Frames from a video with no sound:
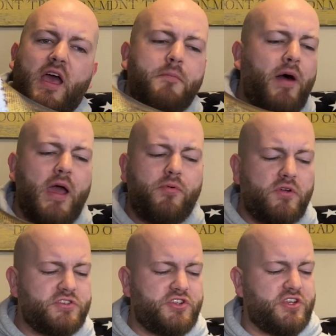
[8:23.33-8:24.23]

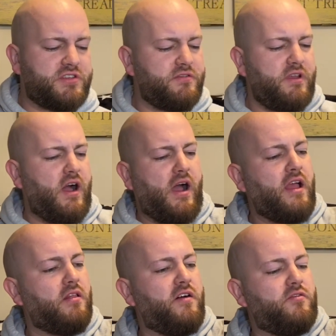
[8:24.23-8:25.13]
Piebalds are just, I
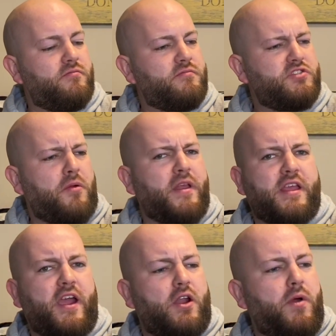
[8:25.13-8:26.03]
love them. So I'm getting
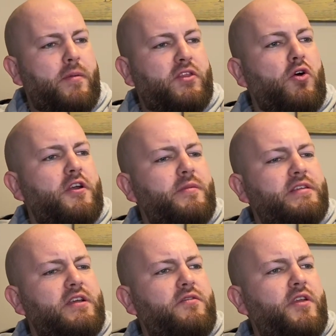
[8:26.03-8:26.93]
carried away, like talking to
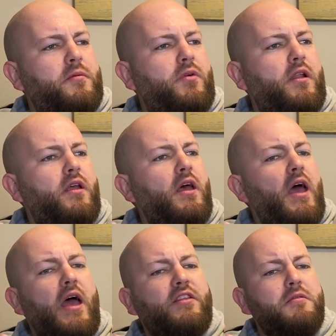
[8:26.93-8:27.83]
myself here. But
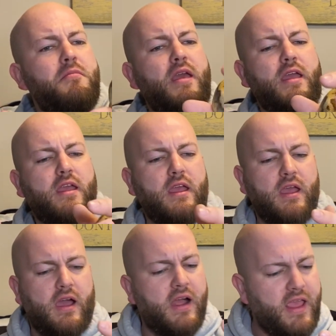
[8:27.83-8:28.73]
to me,
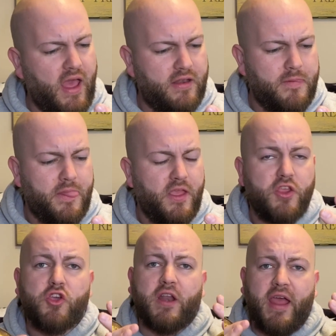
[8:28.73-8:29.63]
again,
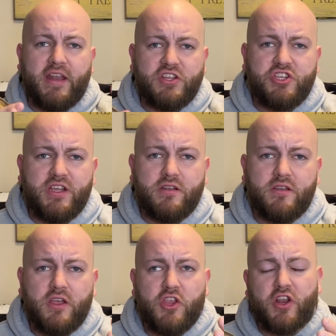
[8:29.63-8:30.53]
you can add a gene,
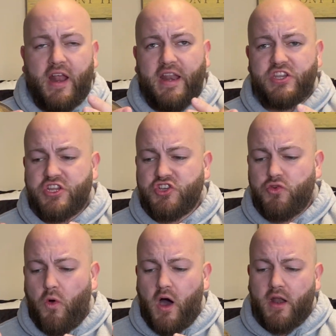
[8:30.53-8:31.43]
you can add any genes you
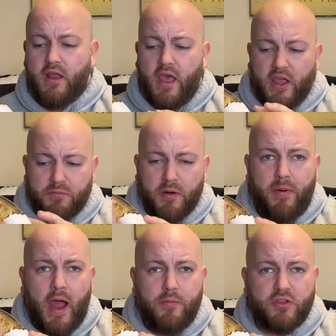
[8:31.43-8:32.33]
want, you can put
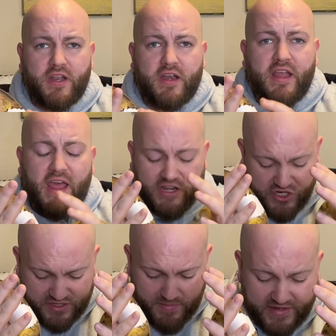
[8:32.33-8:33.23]
piebald in it, and it
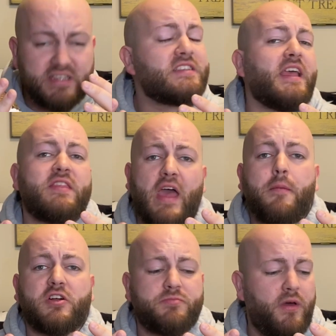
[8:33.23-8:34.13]
just makes the snake that
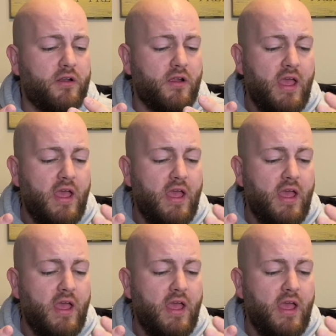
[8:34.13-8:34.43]
much better.